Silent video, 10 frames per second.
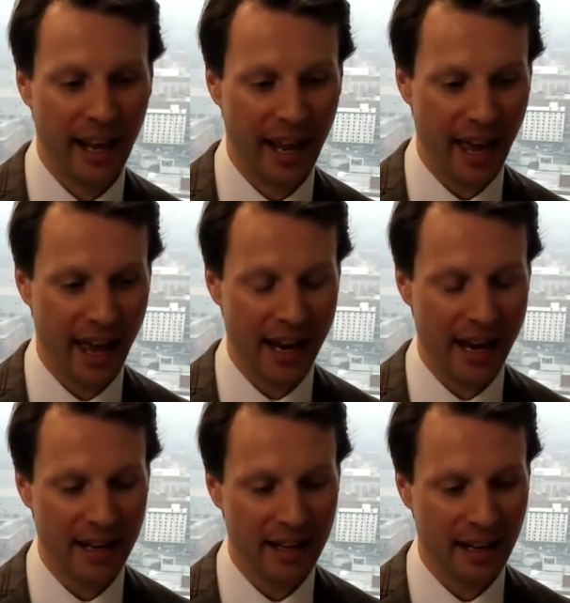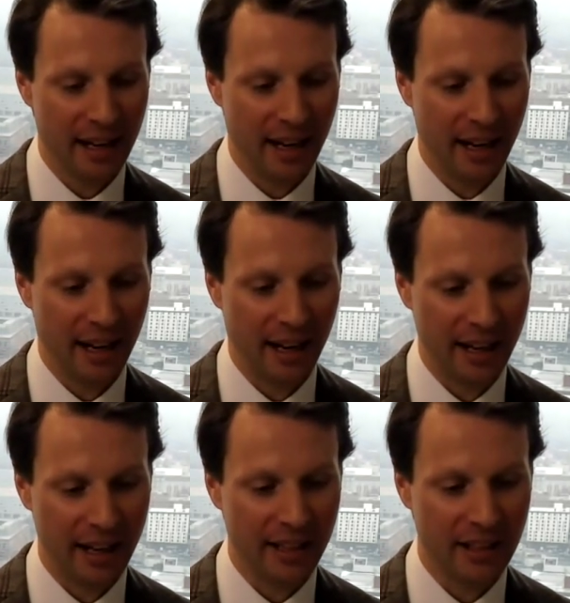and
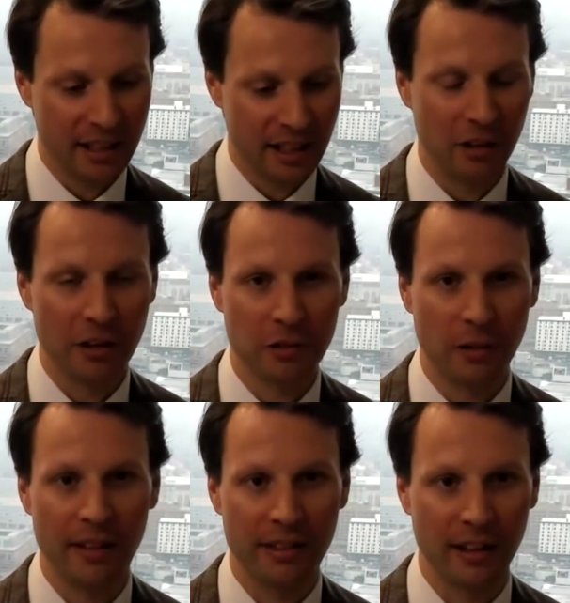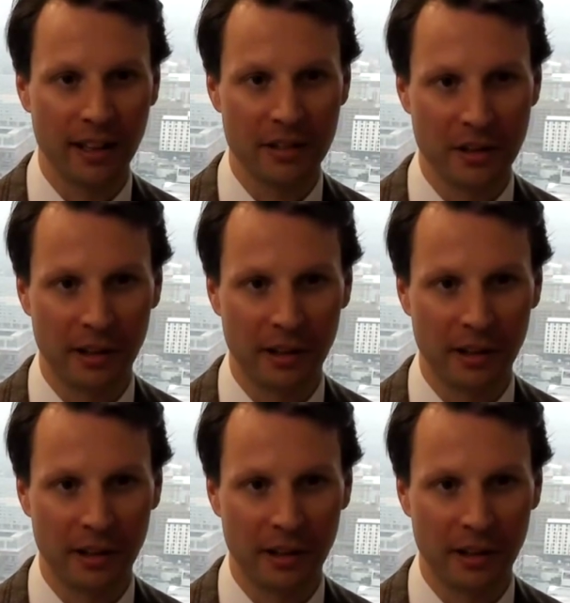it's tiered throughout the lease